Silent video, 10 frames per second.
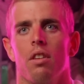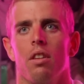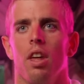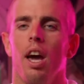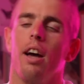
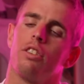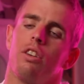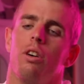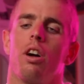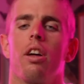Yeah,
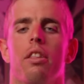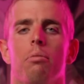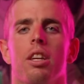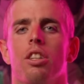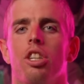so the
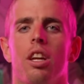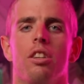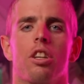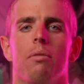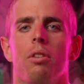biggest
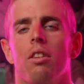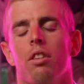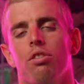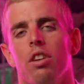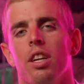change coming into
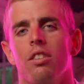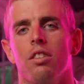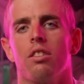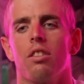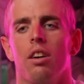this race
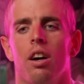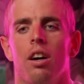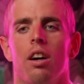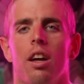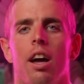is
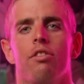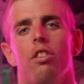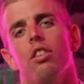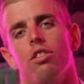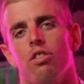
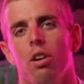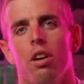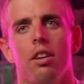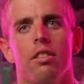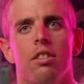after
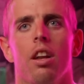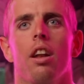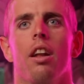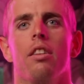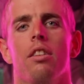Arizona, I
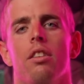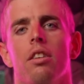decided I needed